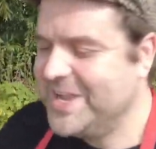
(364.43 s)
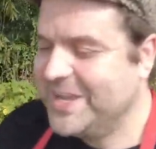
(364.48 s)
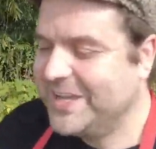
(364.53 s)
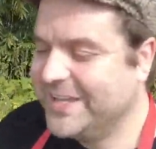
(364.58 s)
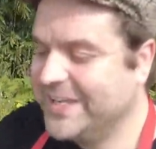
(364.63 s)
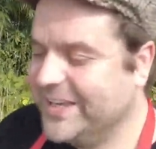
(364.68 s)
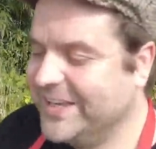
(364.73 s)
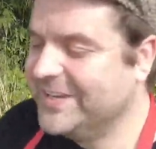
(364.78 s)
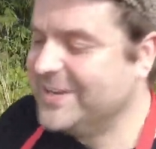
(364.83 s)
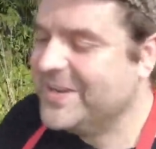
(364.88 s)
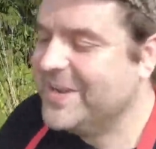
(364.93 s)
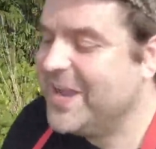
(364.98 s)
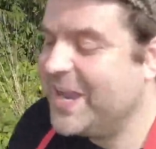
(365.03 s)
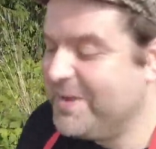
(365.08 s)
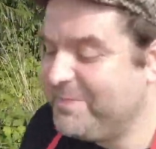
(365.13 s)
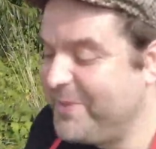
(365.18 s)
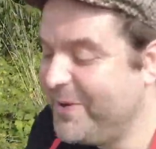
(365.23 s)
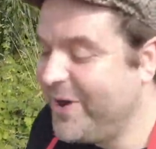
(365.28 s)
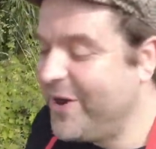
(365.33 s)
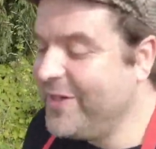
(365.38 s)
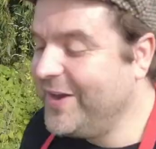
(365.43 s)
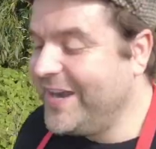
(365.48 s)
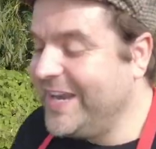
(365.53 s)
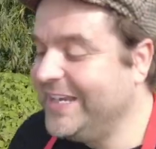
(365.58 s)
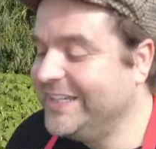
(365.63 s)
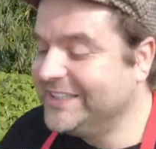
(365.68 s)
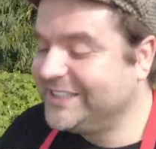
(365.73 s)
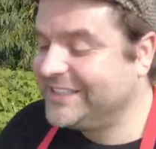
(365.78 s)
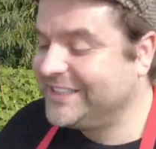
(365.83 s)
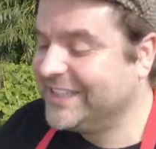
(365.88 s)
You know, he put on an
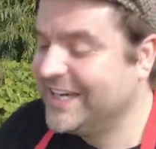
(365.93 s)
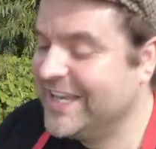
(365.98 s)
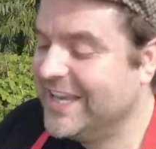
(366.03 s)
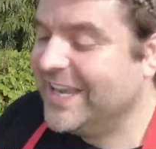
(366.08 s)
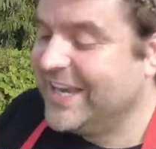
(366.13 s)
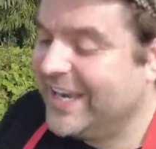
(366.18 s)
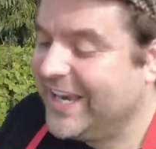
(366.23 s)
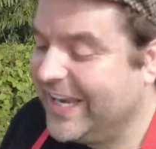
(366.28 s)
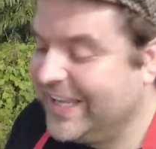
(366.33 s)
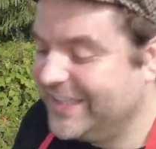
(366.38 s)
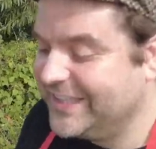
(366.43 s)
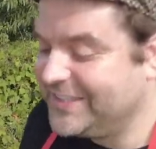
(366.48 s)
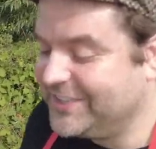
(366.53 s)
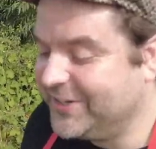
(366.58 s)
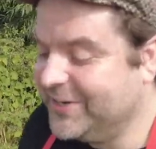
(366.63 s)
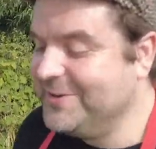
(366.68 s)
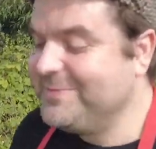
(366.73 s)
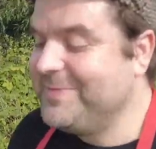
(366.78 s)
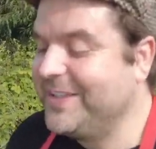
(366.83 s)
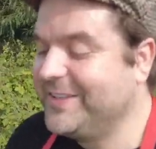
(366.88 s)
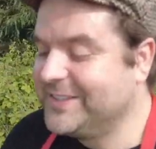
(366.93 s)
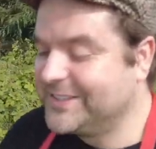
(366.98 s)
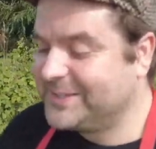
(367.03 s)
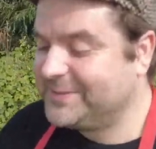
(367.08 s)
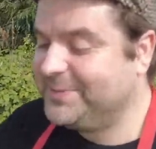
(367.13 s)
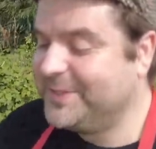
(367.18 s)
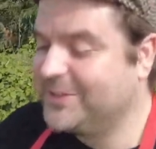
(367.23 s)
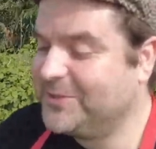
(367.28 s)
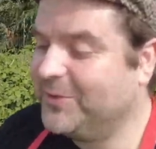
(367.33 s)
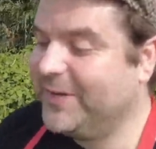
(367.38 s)
inch in the 2 months
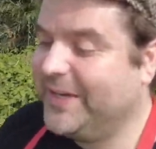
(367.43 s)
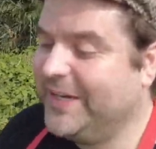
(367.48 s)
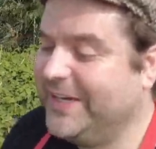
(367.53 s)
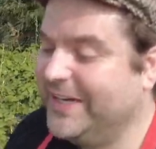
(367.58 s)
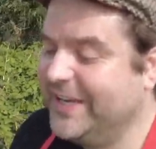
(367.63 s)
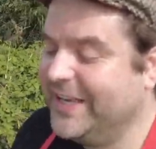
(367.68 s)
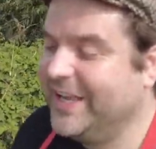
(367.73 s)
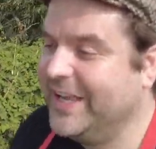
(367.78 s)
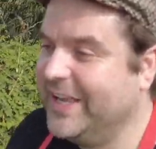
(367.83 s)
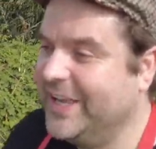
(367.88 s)
between